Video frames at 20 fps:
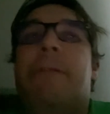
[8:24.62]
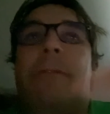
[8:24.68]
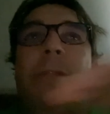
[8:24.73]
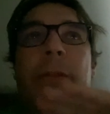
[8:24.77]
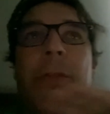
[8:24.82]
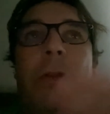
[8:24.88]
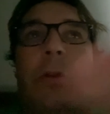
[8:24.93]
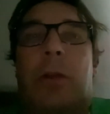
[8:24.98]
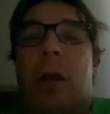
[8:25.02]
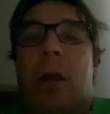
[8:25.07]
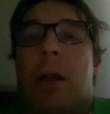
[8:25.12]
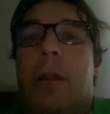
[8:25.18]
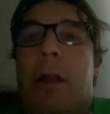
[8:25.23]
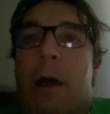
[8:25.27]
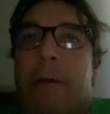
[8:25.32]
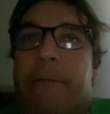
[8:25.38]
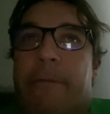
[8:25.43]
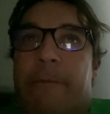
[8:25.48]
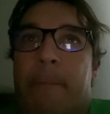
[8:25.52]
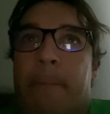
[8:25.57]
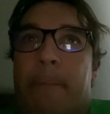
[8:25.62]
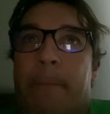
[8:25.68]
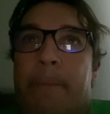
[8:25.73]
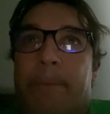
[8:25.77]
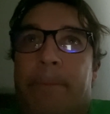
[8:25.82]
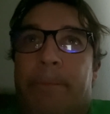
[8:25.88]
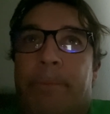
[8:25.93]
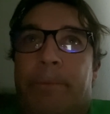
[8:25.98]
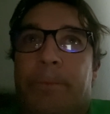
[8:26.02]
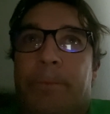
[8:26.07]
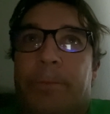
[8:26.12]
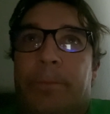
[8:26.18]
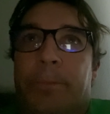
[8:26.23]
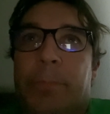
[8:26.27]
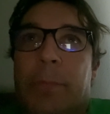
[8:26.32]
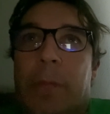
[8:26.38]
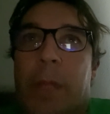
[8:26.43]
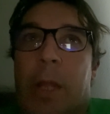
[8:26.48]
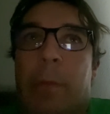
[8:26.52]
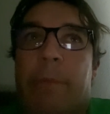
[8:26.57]
then they're cut off.
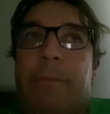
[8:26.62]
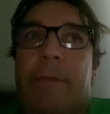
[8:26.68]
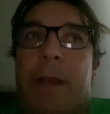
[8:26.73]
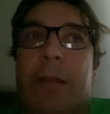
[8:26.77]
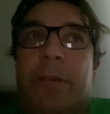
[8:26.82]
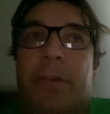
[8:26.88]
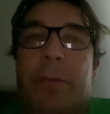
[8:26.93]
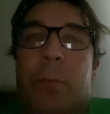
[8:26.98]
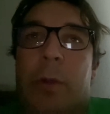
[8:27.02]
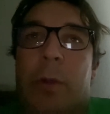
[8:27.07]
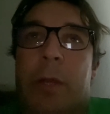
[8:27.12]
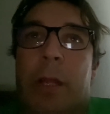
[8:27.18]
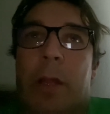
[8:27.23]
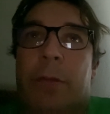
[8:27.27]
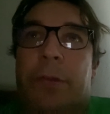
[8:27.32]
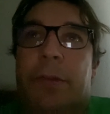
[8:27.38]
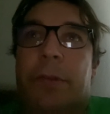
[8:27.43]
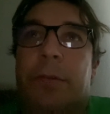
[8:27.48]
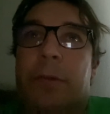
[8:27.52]
And we find someone else,